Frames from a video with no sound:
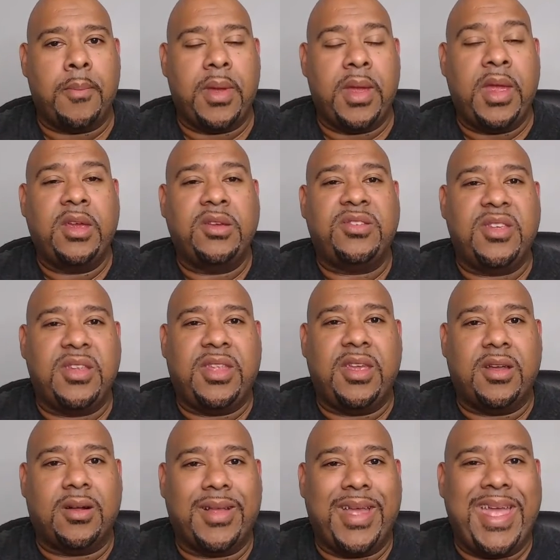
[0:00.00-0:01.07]
here's the
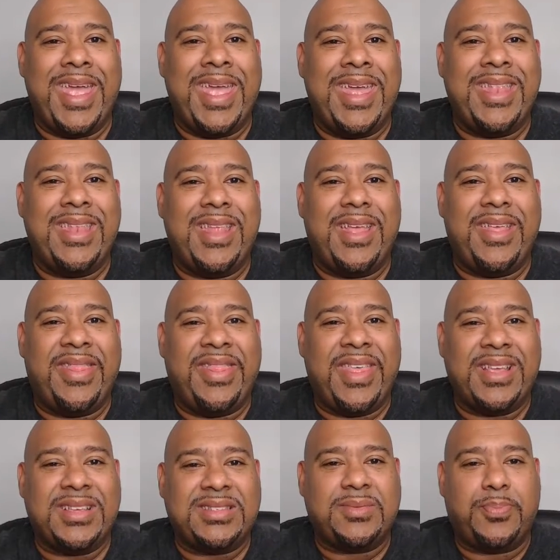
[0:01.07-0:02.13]
deal. In
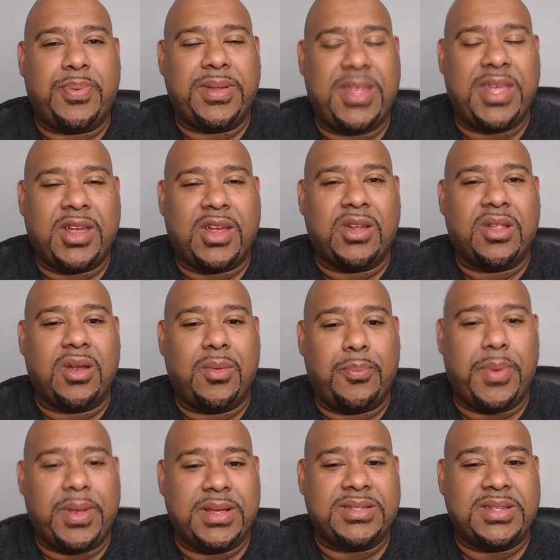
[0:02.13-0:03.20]
this particular
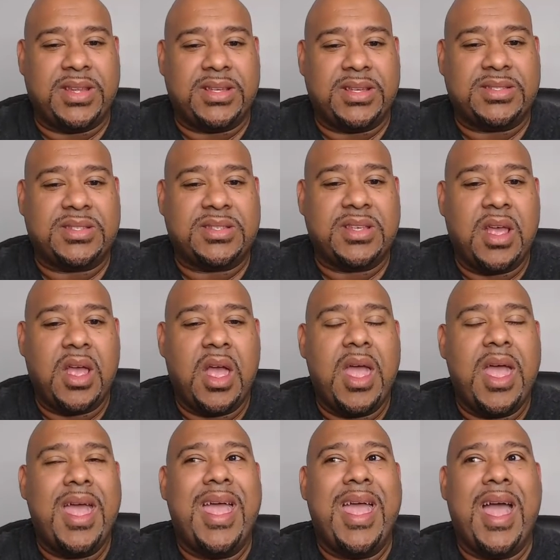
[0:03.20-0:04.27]
business,
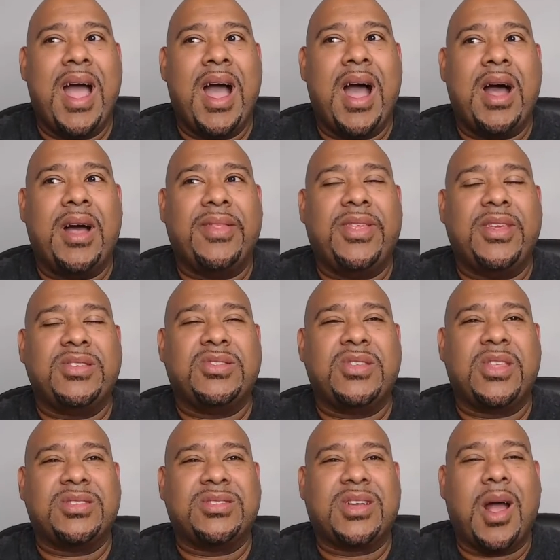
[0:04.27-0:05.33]

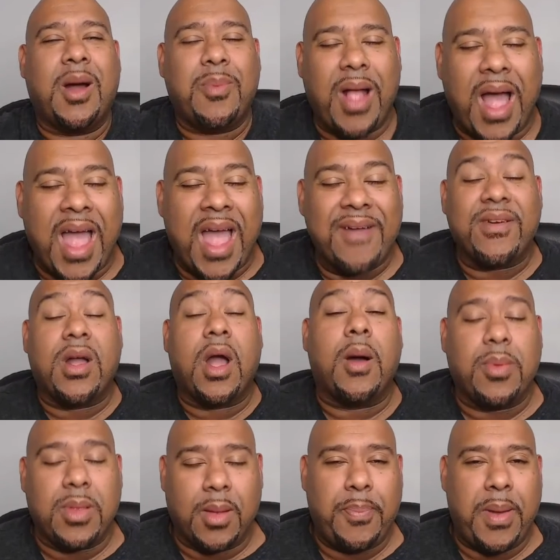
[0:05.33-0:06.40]
there's couple. I have a
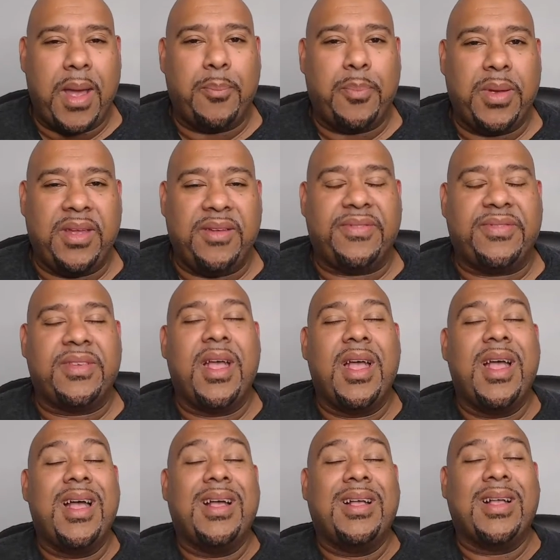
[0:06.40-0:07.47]
couple of pet peeves.
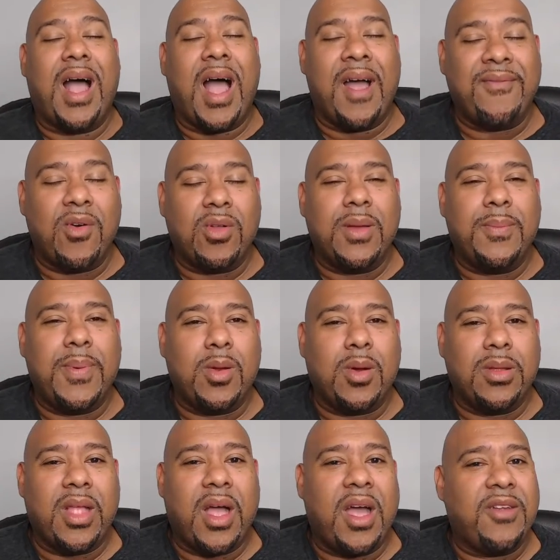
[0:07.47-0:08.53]
I've only been
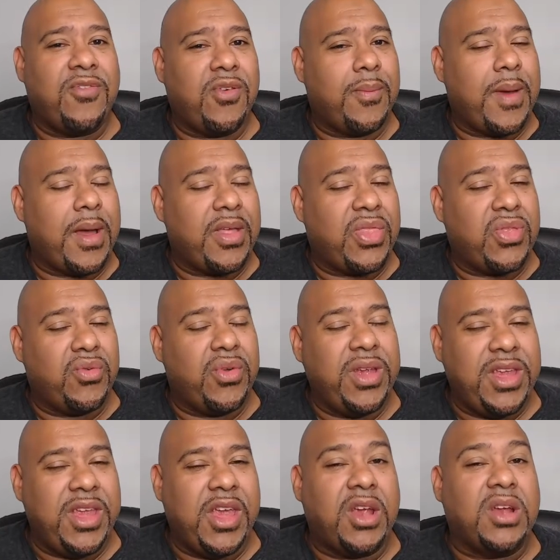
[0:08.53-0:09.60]
online for about
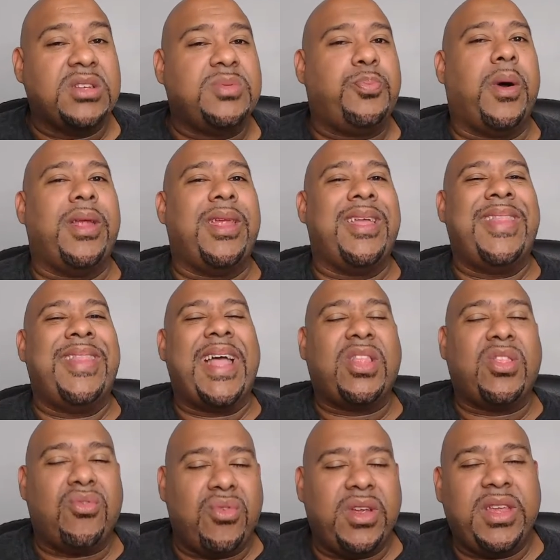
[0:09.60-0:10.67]
3 years, but in
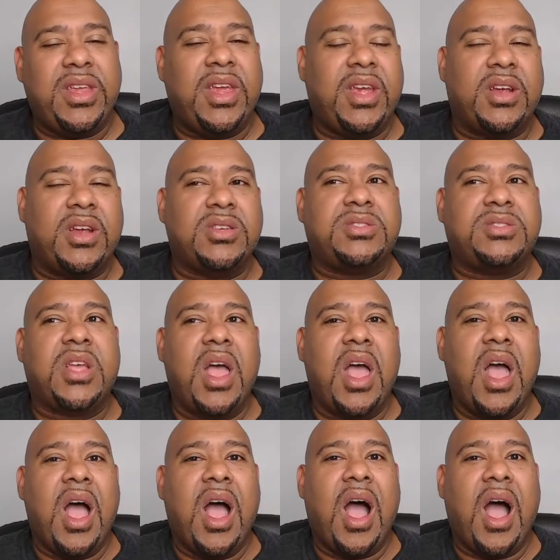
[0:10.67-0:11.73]
that 3 years,
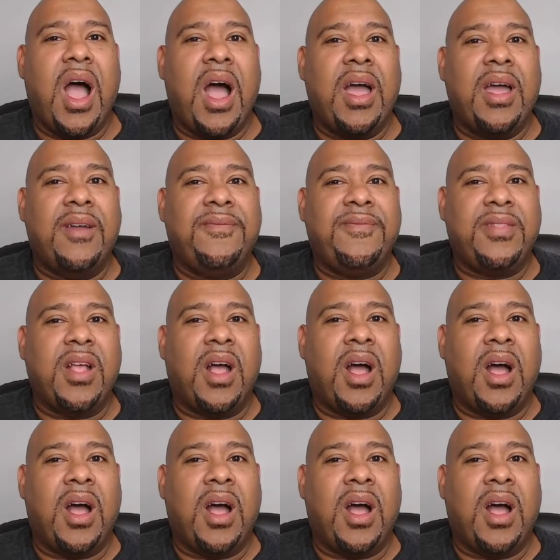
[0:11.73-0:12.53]
I've